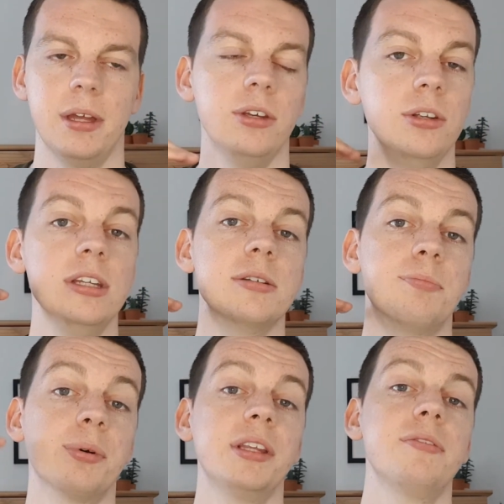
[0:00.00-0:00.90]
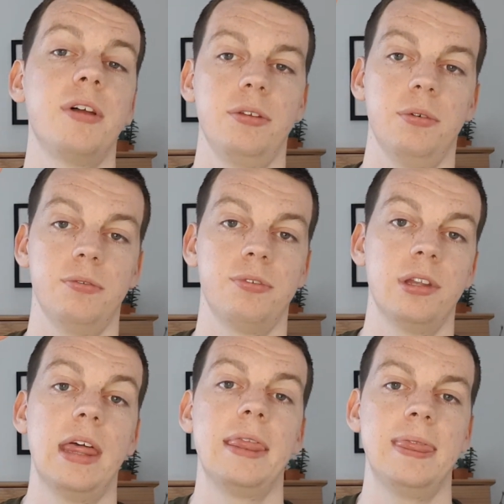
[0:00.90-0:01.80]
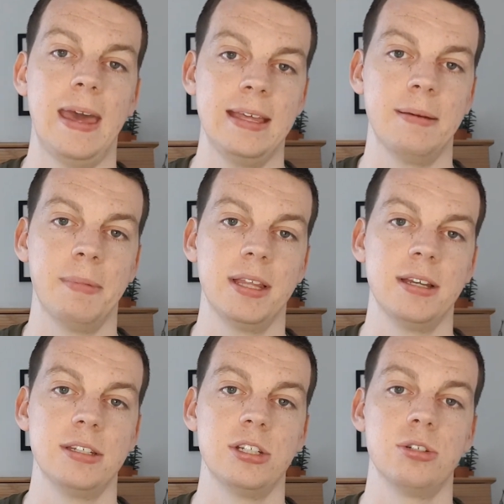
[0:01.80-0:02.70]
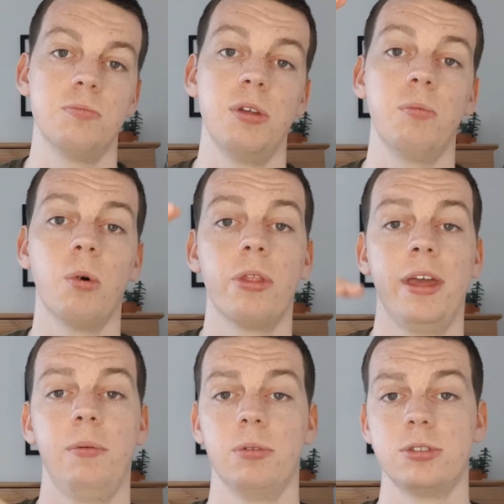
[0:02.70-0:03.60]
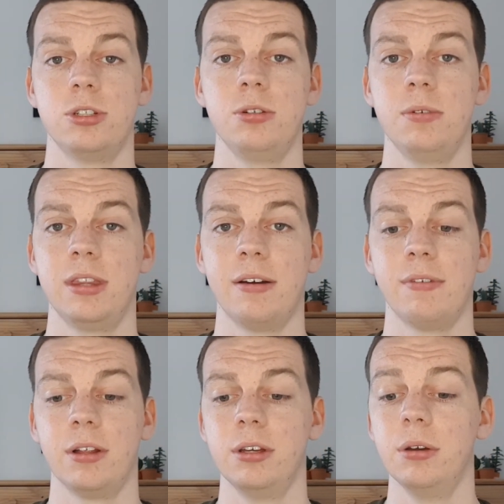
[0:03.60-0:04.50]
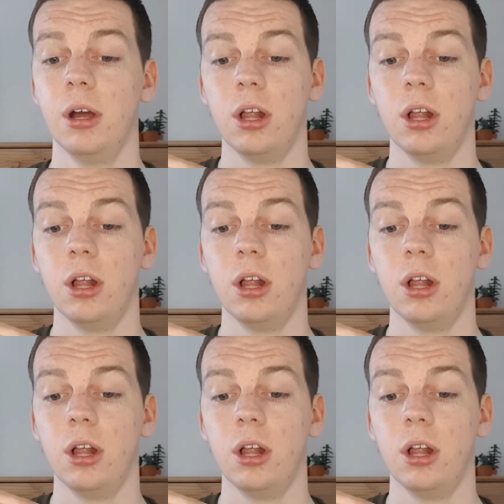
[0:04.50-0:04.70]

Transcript: You need to bring the value up front. They then make the decision with what they want to do with that value.